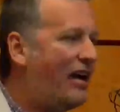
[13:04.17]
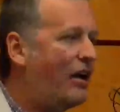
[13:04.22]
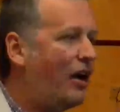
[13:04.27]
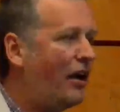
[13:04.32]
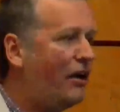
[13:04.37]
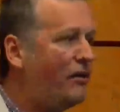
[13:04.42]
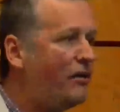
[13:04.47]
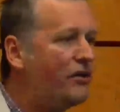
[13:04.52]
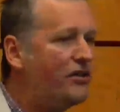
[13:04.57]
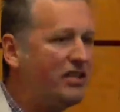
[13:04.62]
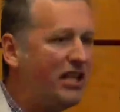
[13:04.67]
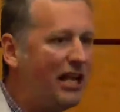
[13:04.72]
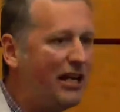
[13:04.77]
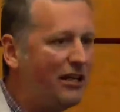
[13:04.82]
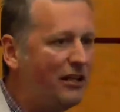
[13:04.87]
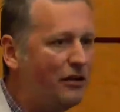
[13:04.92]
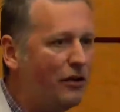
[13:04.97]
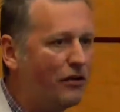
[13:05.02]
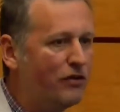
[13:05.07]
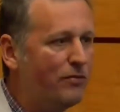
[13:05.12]
understanding
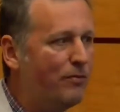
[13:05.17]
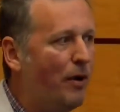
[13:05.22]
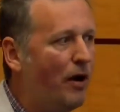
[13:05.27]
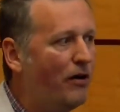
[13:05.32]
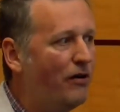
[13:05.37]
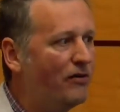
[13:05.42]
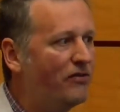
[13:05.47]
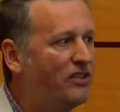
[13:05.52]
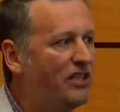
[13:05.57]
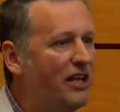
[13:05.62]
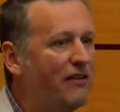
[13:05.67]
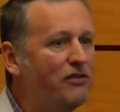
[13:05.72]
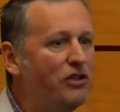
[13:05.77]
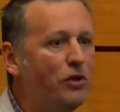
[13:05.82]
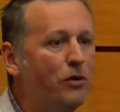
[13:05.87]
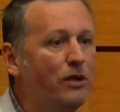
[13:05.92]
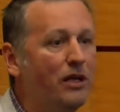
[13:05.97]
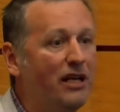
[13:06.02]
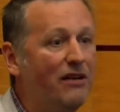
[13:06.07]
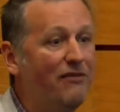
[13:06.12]
those motives gives you
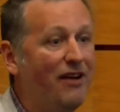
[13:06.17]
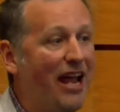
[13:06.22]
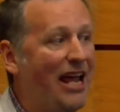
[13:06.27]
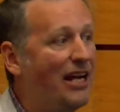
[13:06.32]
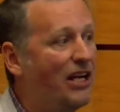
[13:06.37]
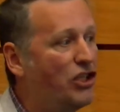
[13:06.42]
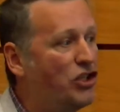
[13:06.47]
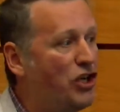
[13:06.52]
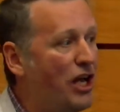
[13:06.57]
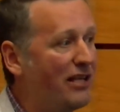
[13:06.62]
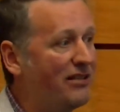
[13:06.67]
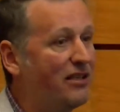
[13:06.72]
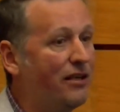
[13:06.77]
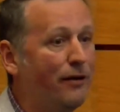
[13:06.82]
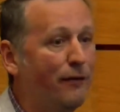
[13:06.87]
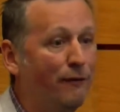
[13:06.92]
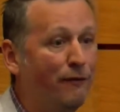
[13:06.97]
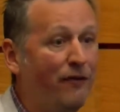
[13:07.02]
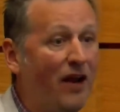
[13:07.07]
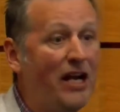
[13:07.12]
an advantage as a
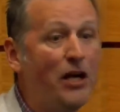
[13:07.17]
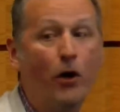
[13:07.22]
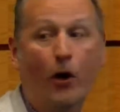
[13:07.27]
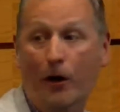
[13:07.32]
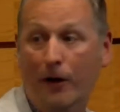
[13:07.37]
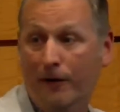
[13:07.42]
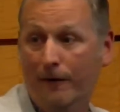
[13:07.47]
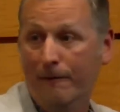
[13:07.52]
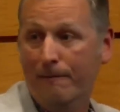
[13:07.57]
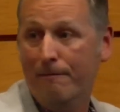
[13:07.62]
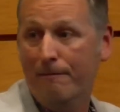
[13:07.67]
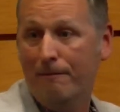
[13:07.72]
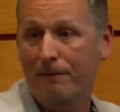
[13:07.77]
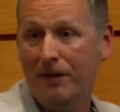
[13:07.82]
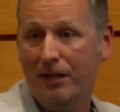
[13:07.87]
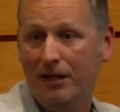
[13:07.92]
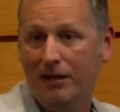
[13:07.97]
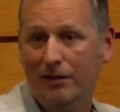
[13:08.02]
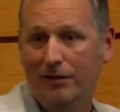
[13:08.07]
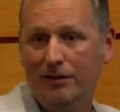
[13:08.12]
defender.
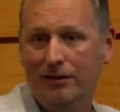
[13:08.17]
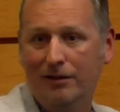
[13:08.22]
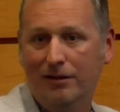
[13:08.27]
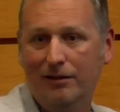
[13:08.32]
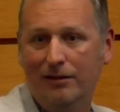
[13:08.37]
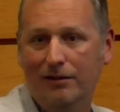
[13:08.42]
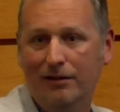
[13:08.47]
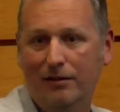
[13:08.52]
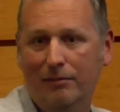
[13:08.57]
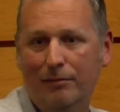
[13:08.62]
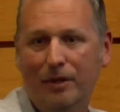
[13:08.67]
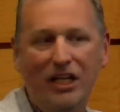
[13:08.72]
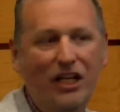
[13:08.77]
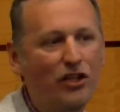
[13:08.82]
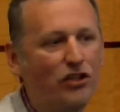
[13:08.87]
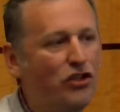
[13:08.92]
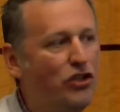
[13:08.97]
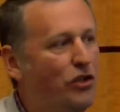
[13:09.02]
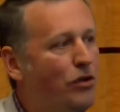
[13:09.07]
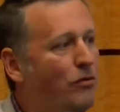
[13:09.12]

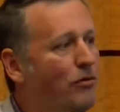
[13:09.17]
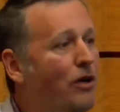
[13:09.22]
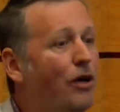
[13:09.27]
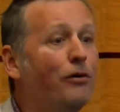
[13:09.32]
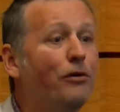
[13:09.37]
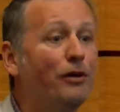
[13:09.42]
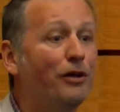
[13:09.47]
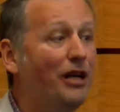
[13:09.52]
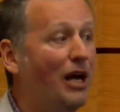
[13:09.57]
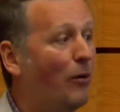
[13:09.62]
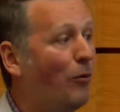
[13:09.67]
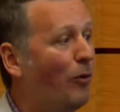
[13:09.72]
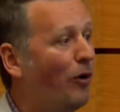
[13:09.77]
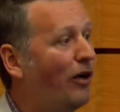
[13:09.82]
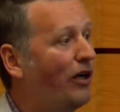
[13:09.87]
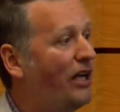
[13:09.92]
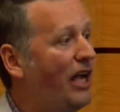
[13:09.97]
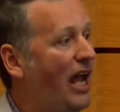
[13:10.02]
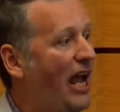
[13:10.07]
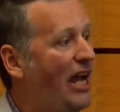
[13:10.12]
Because you know your network
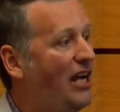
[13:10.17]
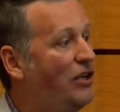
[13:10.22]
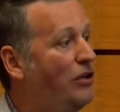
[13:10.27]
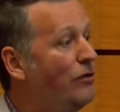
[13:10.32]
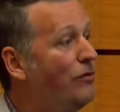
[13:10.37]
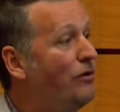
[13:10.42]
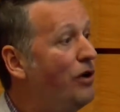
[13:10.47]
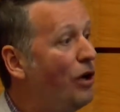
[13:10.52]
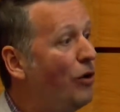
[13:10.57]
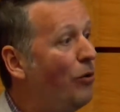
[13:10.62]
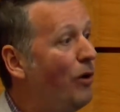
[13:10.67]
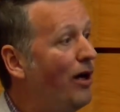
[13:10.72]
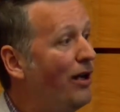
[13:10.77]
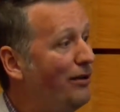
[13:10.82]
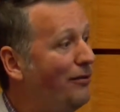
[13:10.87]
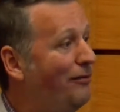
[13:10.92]
and you know what